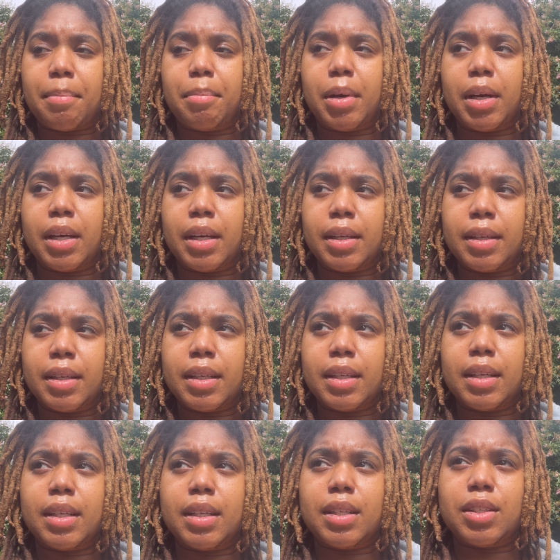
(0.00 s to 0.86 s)
but
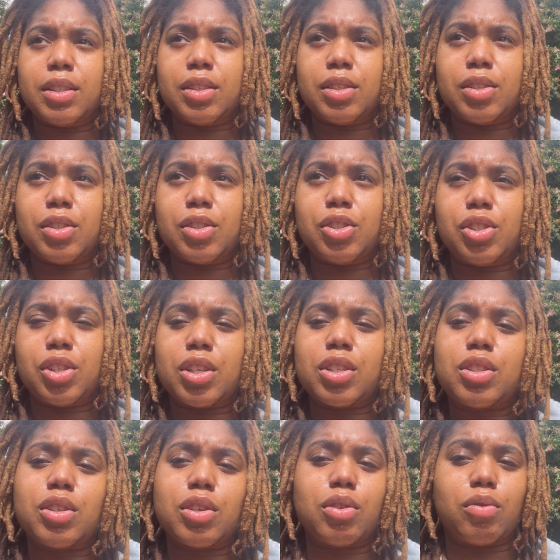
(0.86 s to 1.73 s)
just the